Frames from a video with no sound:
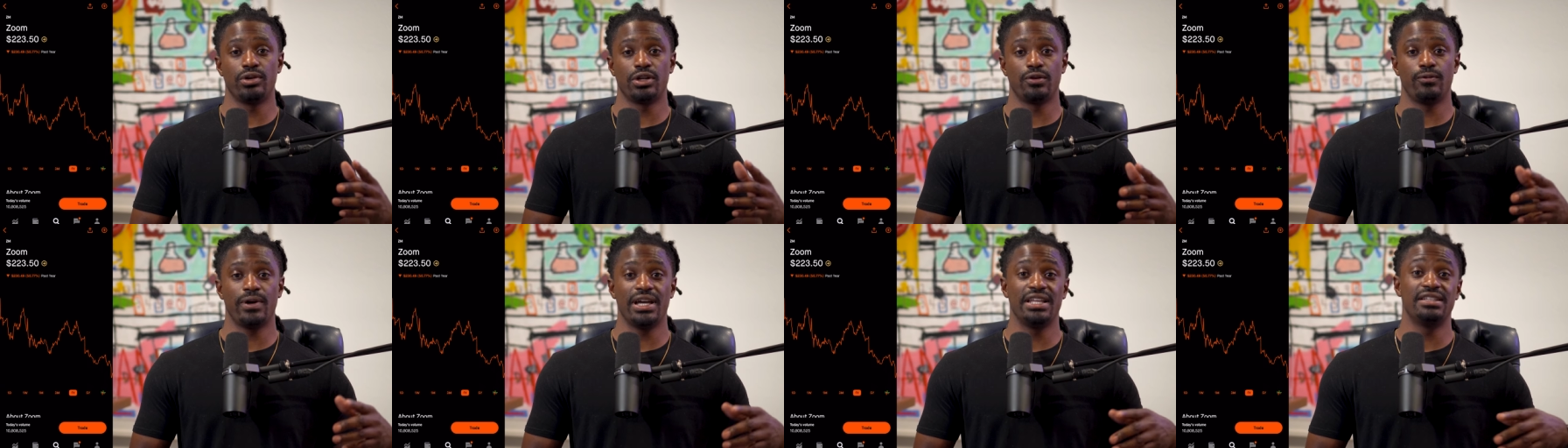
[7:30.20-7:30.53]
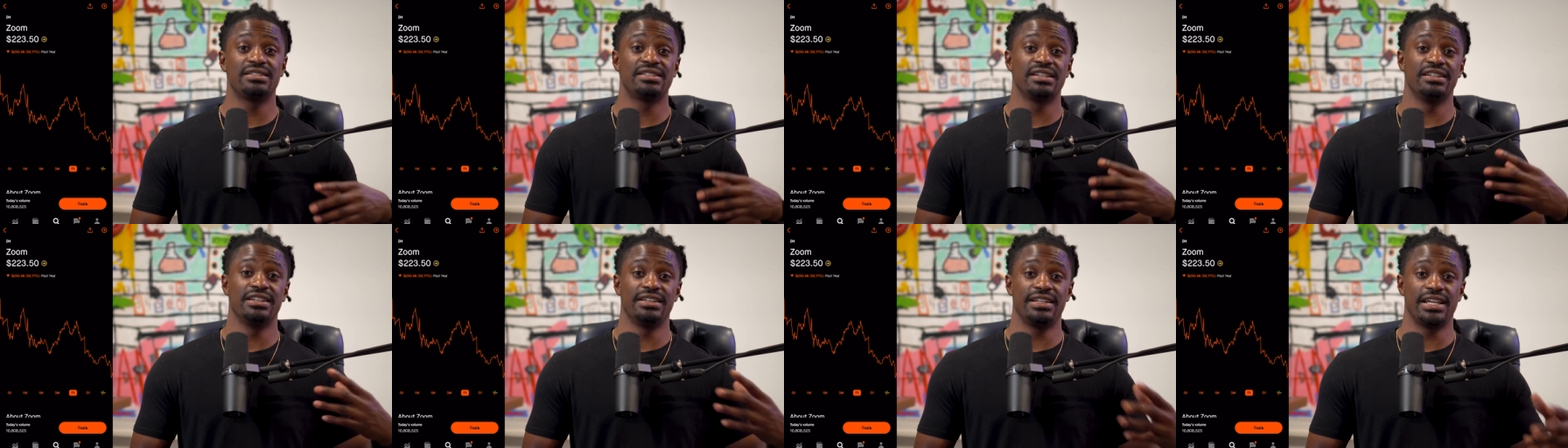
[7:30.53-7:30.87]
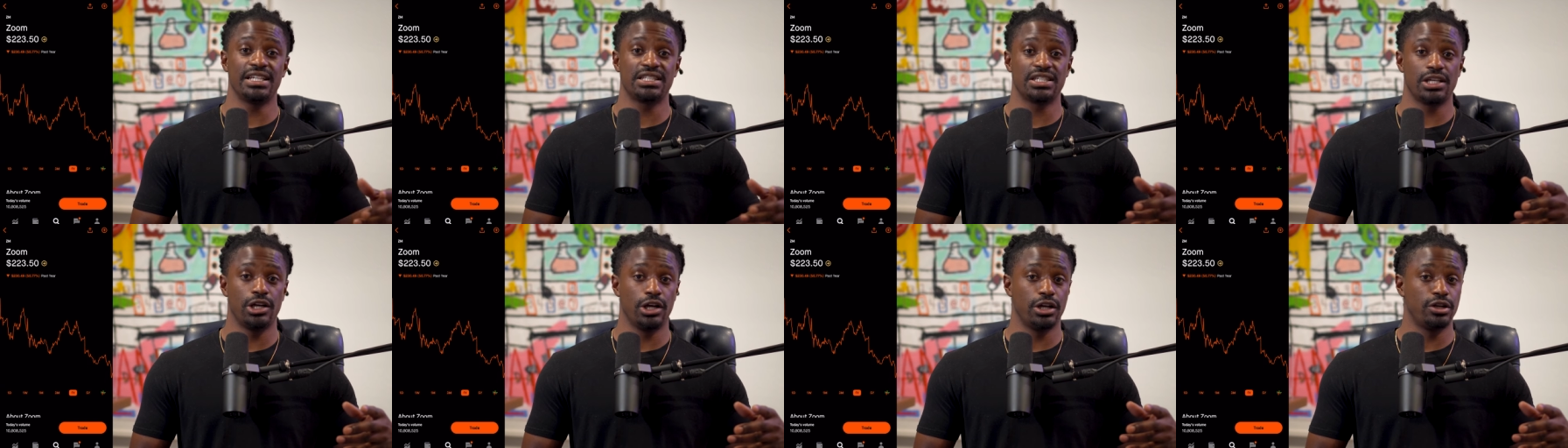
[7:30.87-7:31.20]
want to wait until the
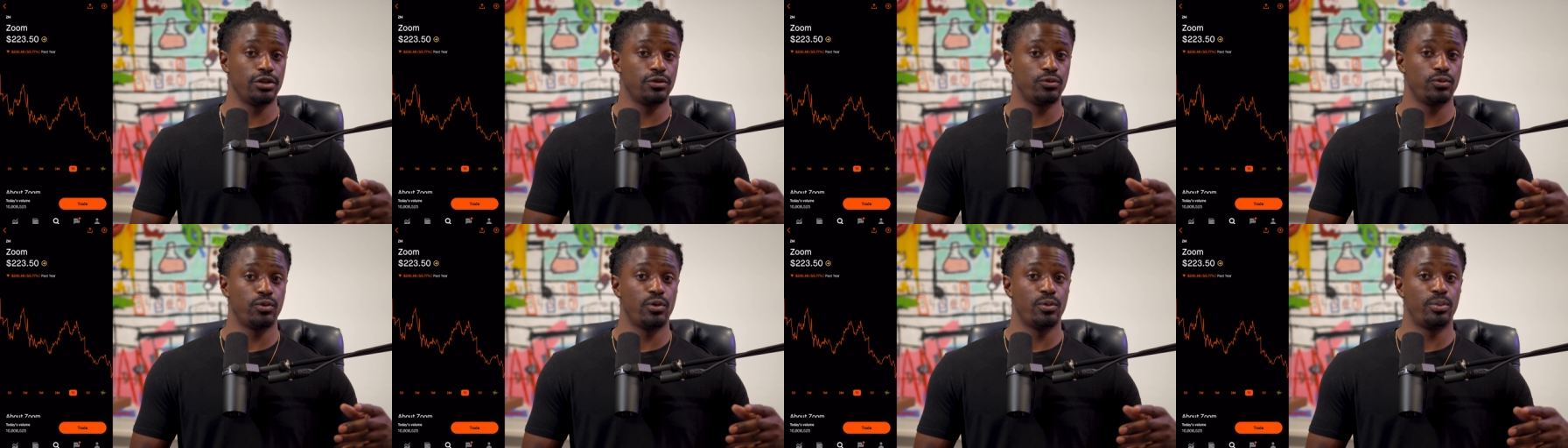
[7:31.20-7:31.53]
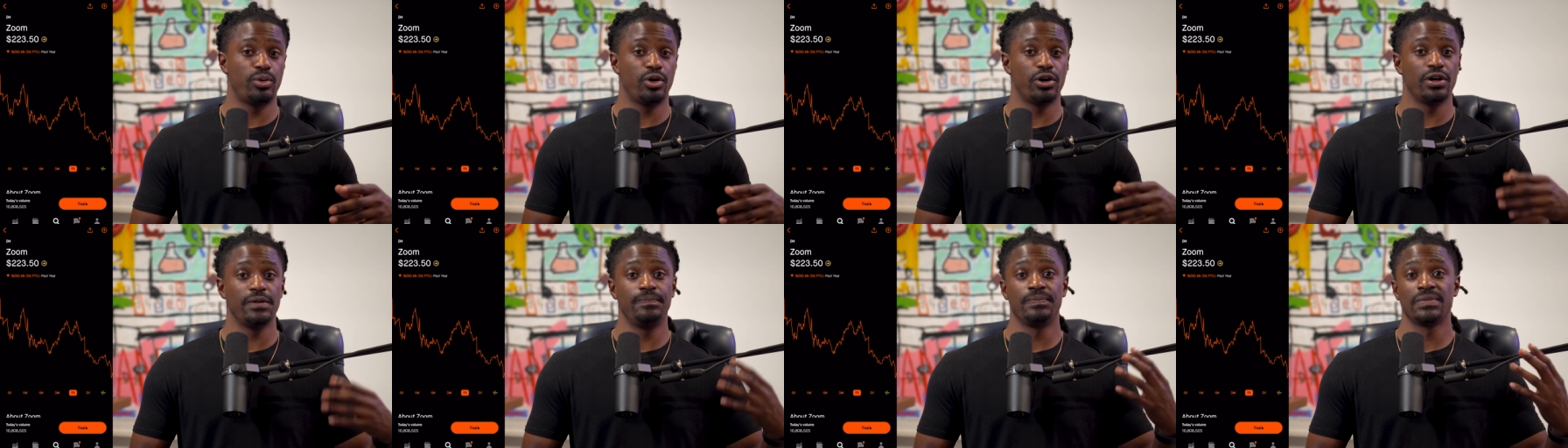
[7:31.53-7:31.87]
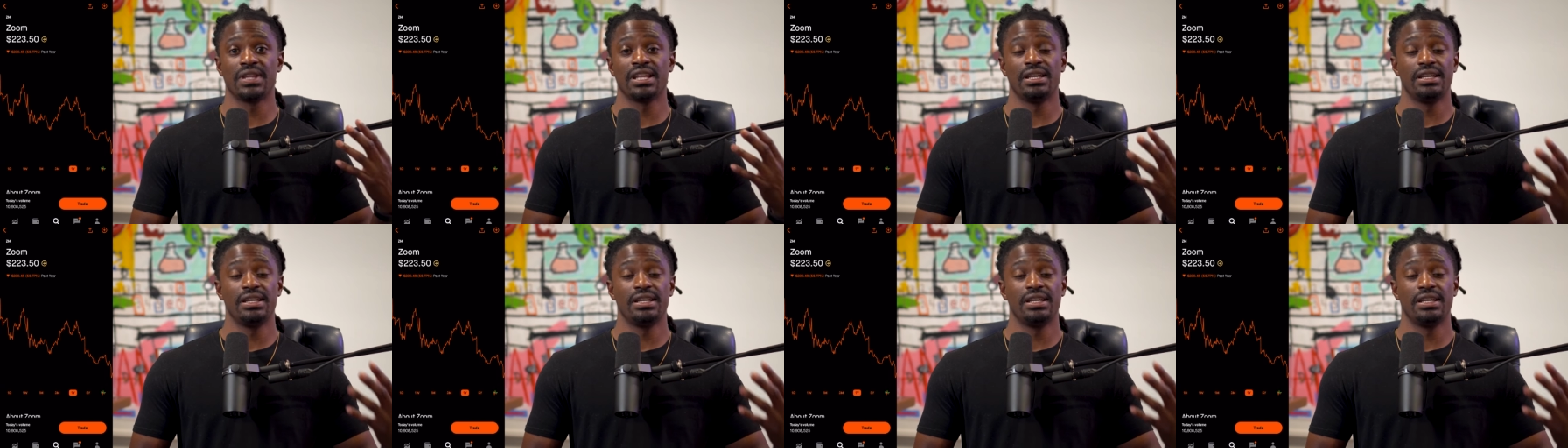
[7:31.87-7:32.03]
next earning report,